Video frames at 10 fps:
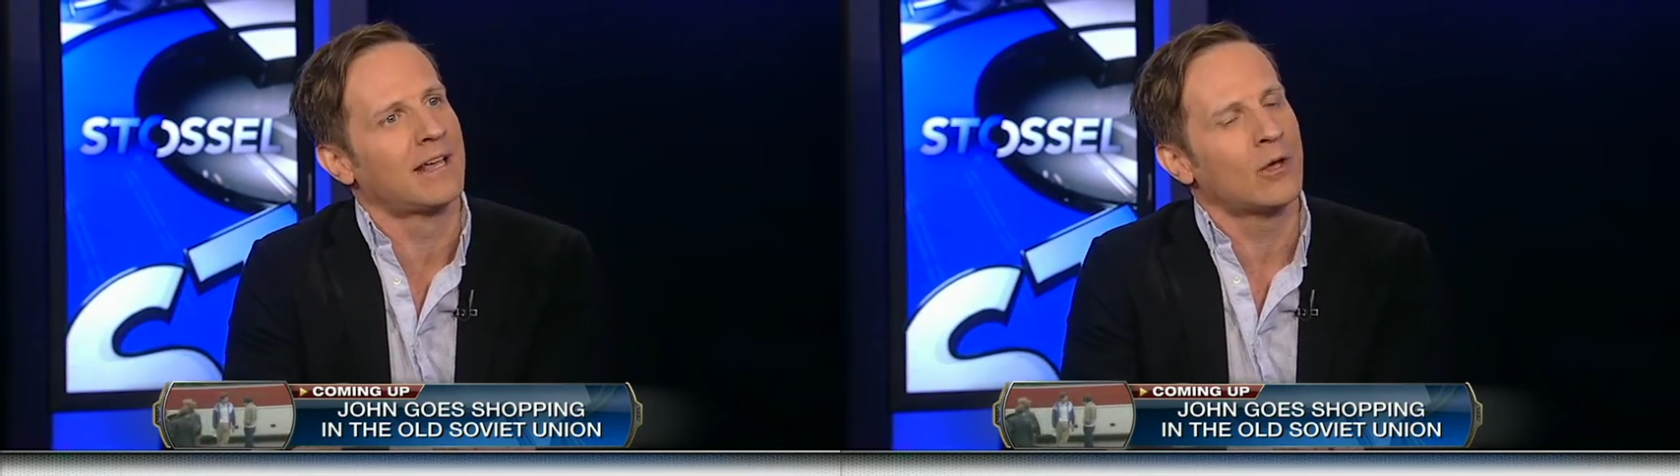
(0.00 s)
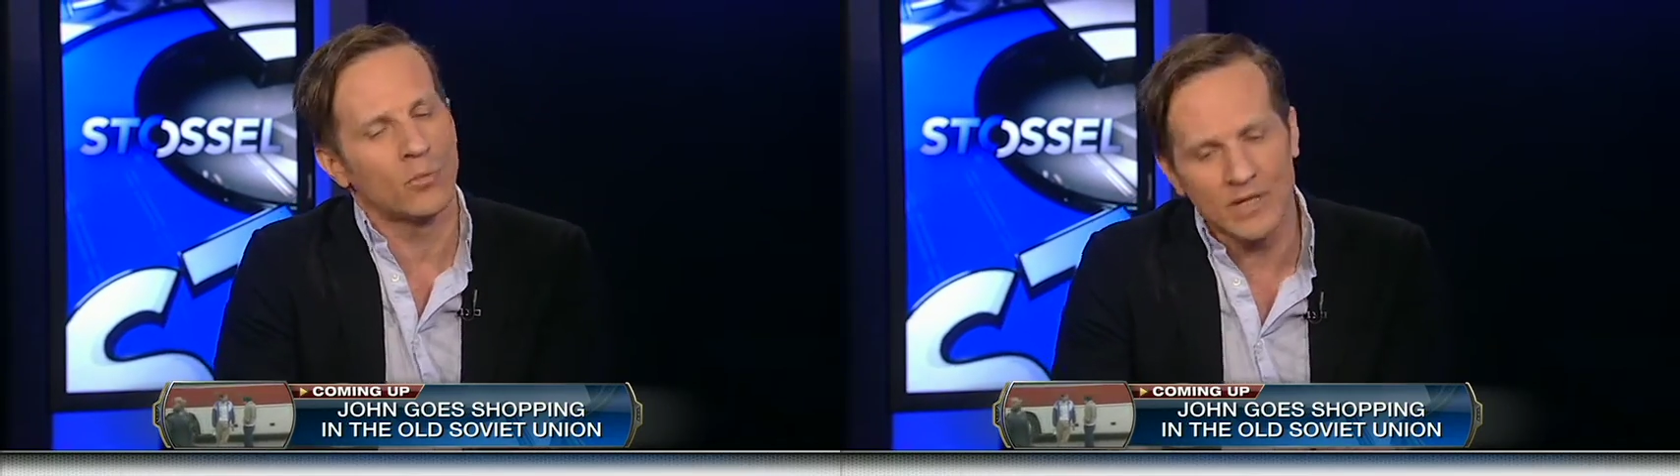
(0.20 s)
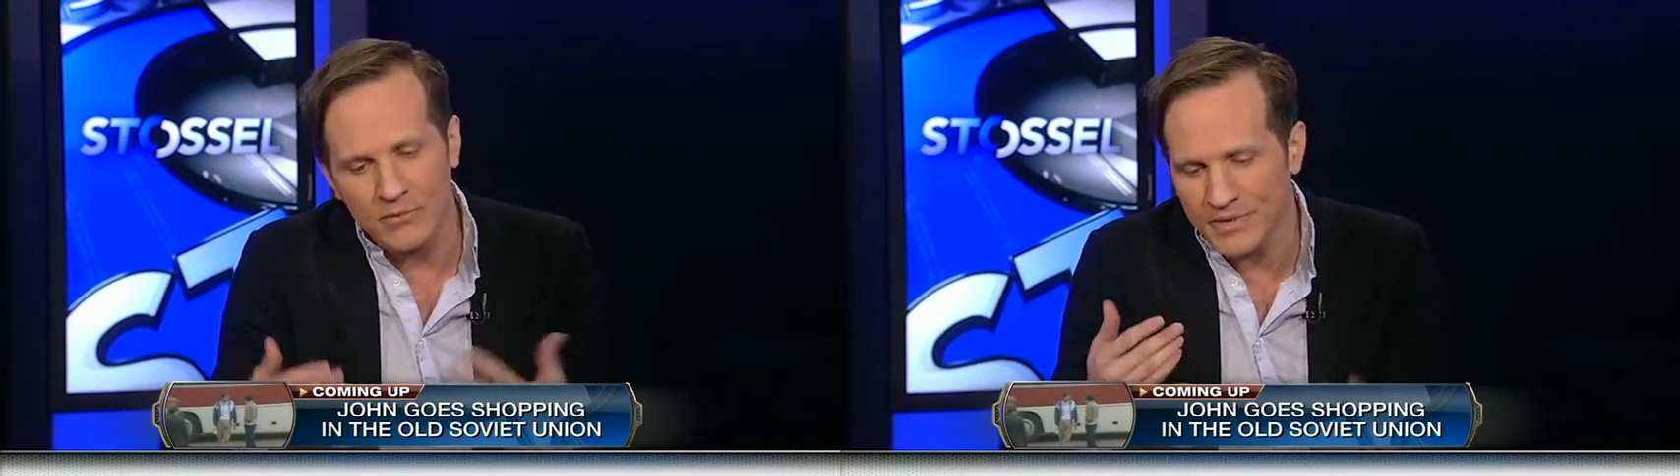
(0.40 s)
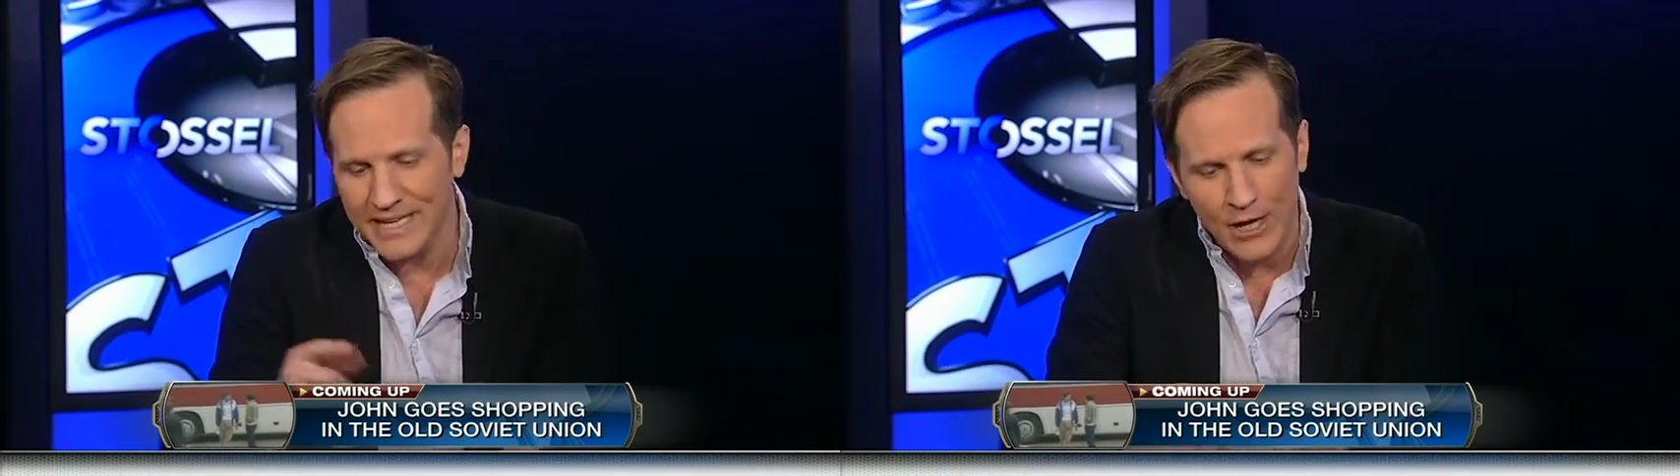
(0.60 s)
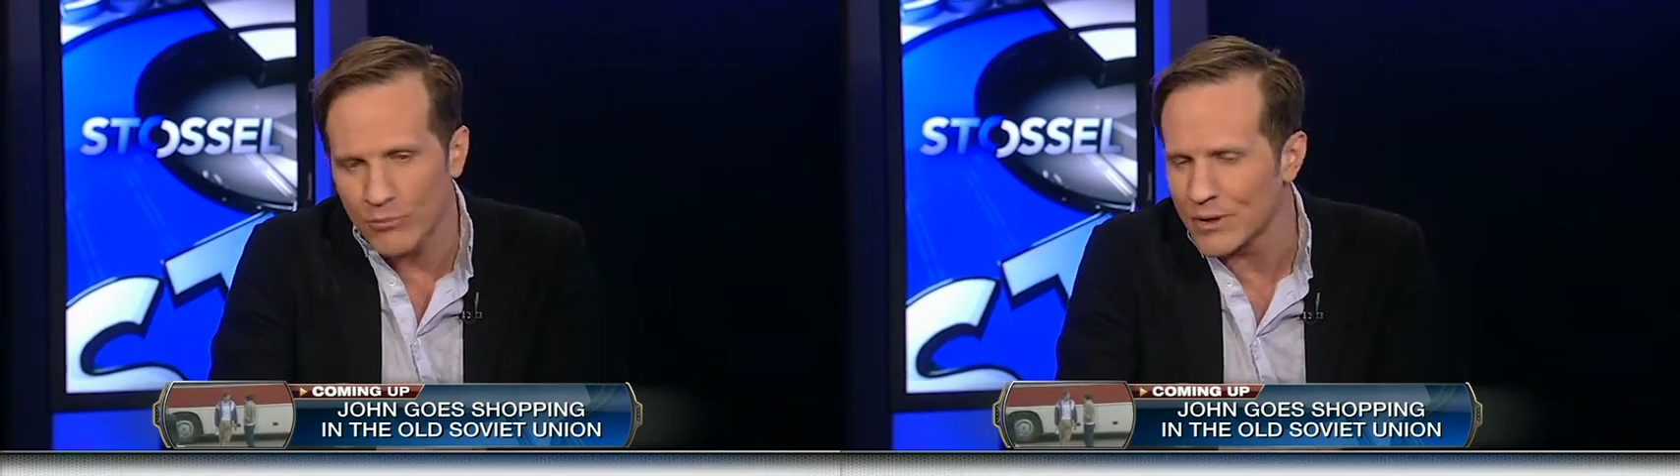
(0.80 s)

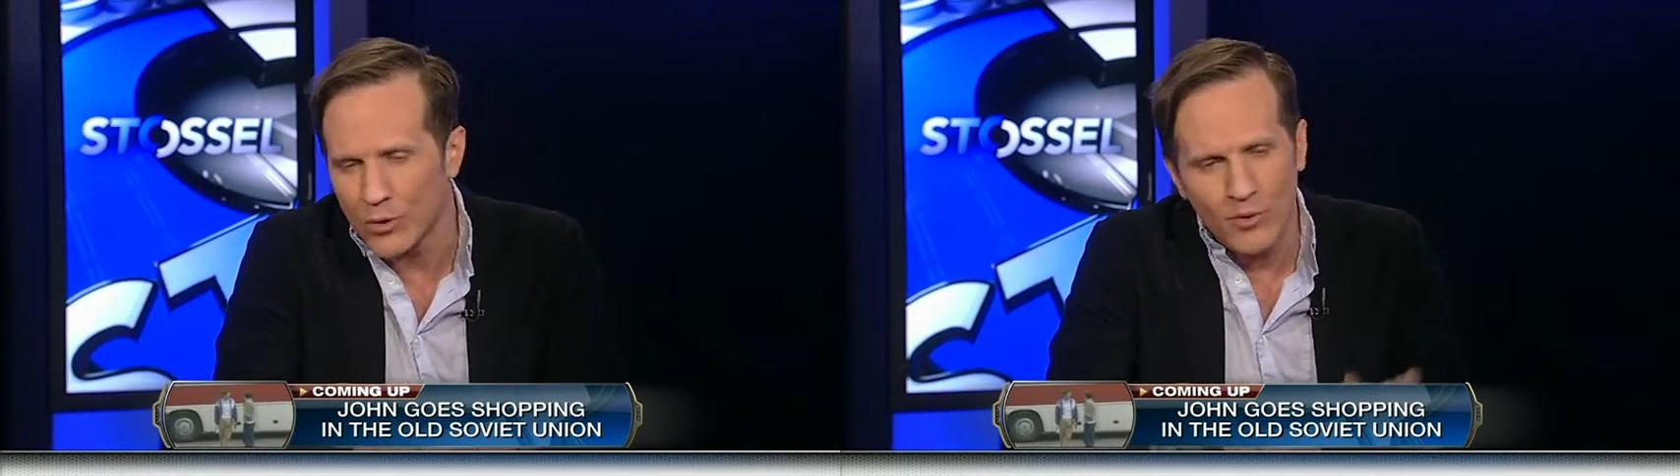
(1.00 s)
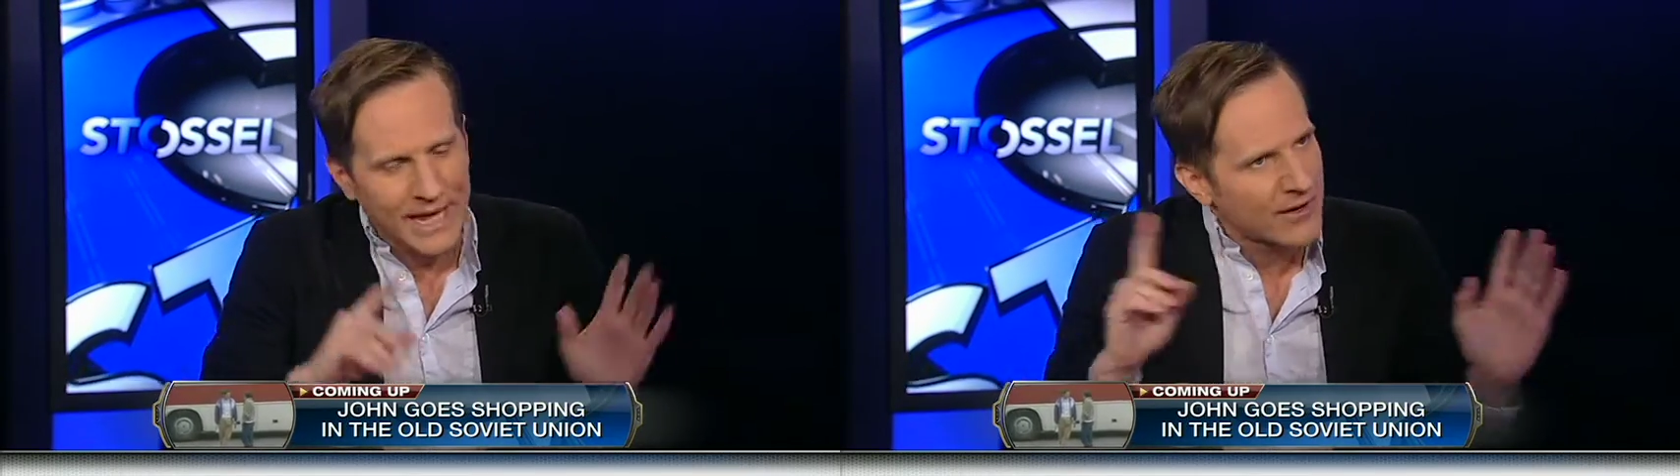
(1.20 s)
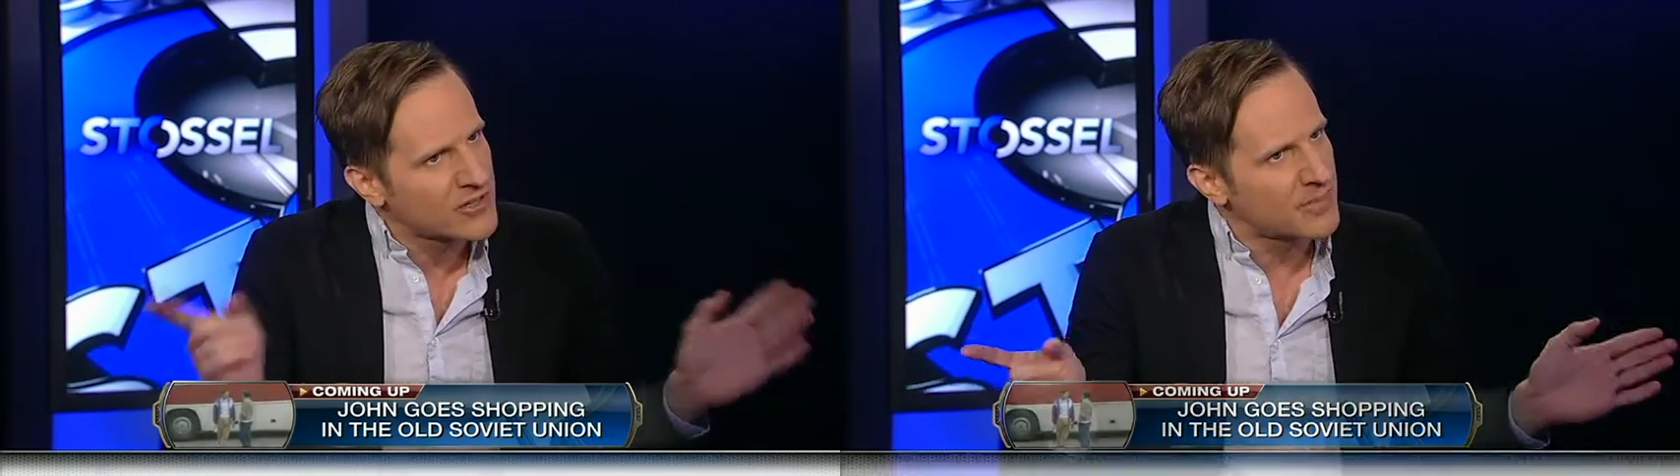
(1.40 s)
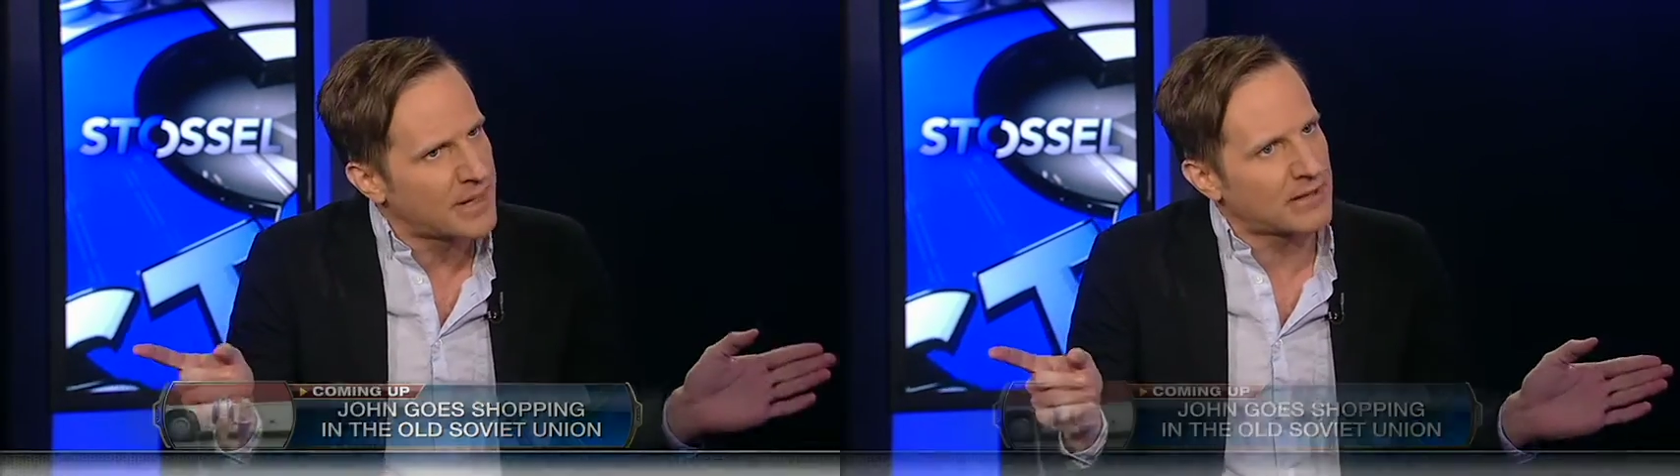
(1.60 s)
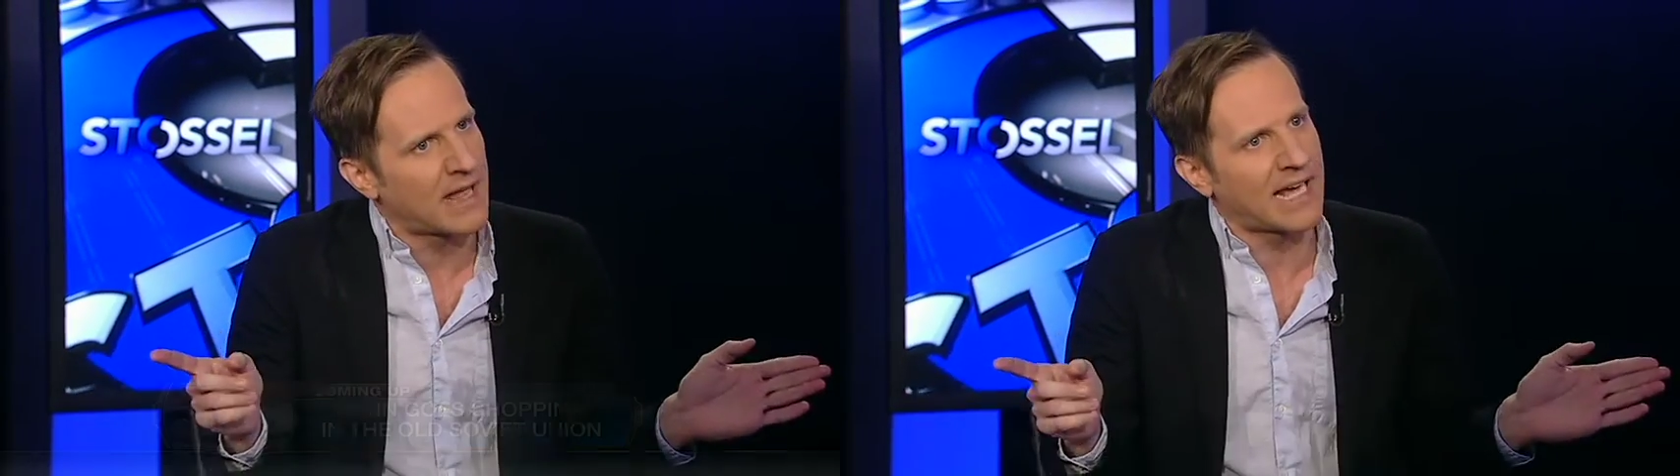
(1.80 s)
Who cares about
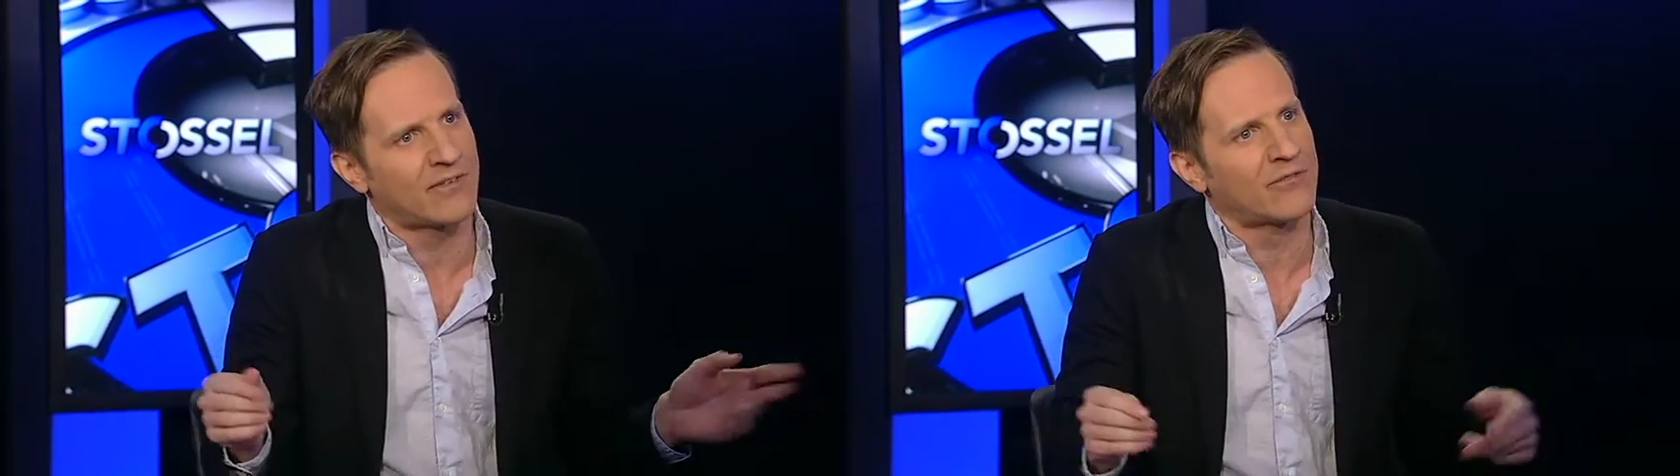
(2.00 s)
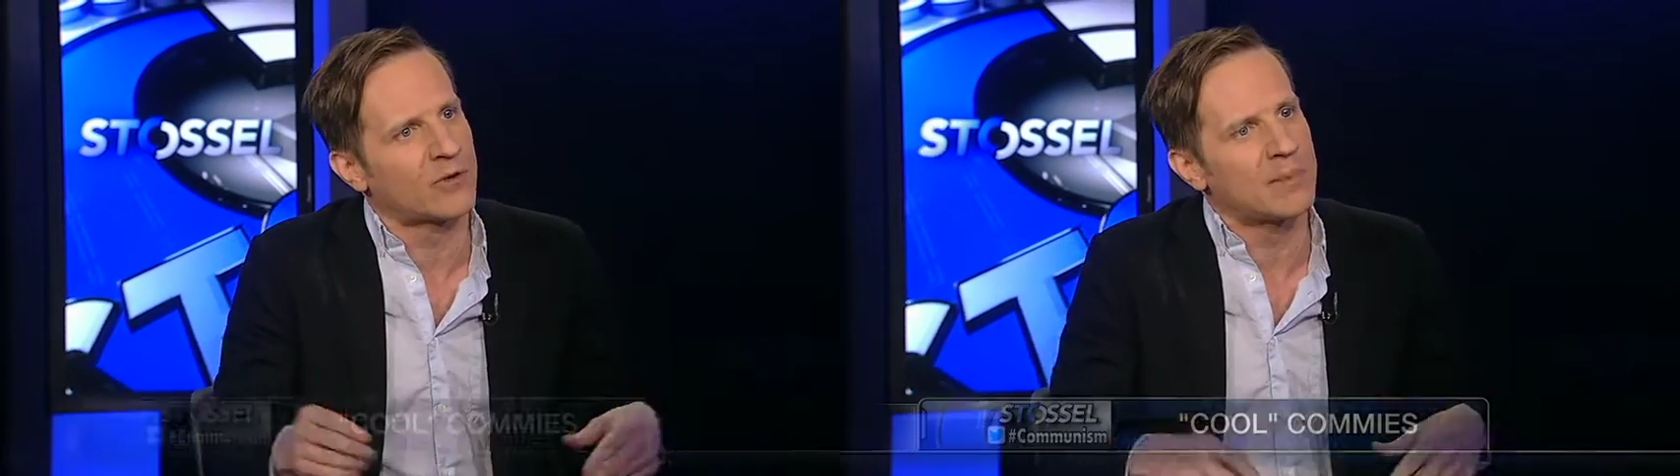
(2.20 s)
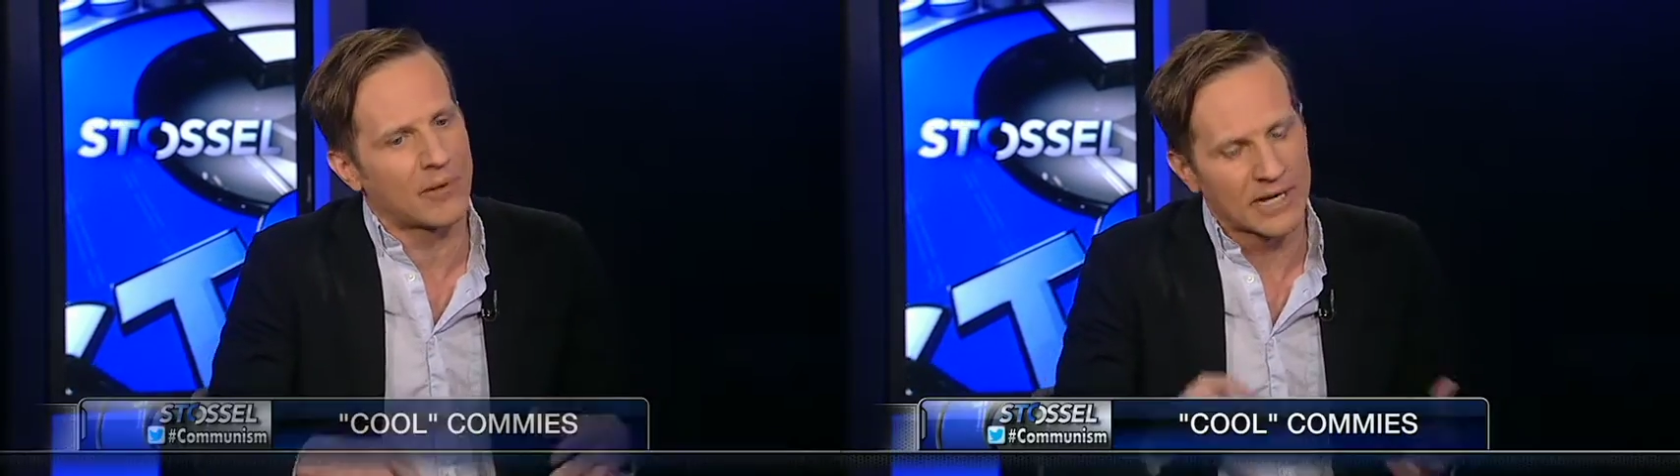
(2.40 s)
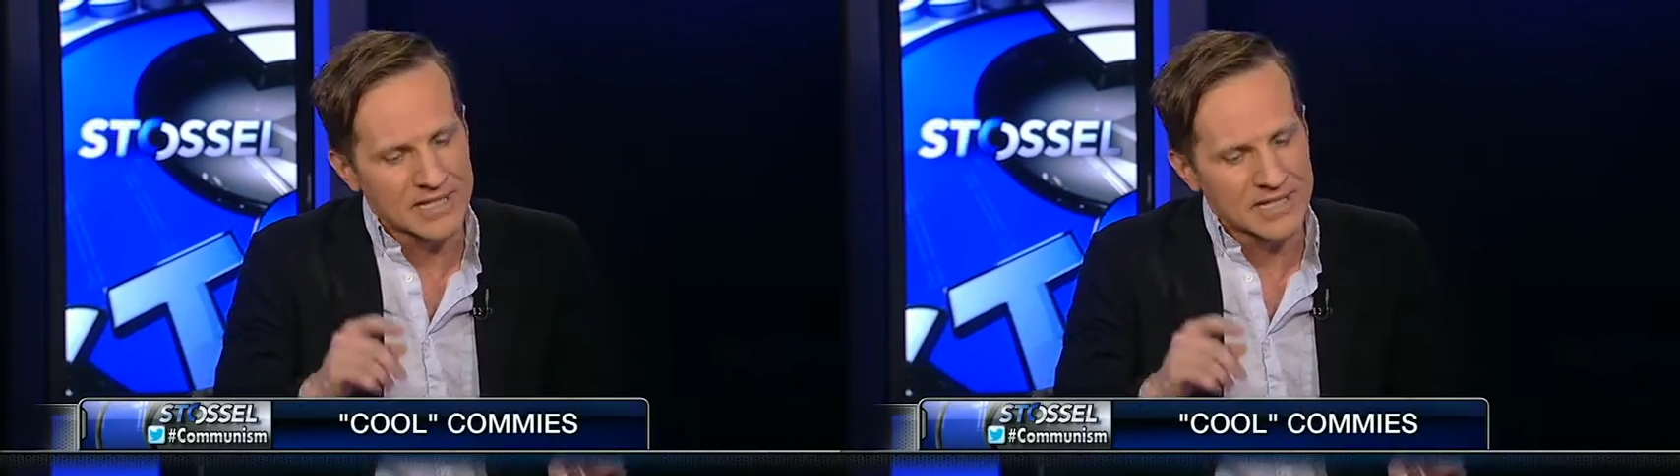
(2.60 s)
lack of a free press?